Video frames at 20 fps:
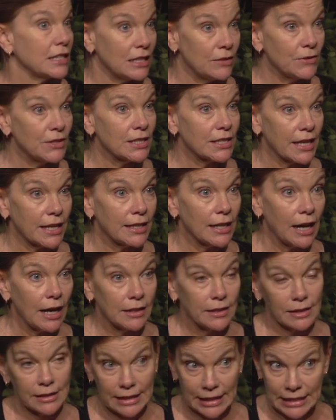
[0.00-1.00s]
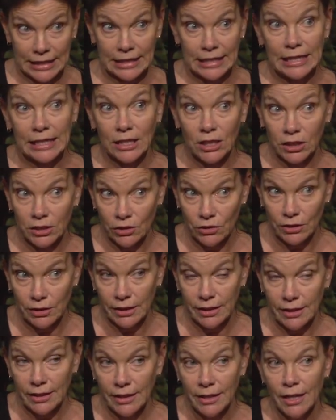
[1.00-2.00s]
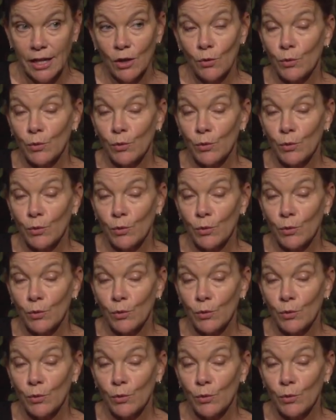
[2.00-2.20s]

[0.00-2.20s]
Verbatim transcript: even chaotic and think clearly,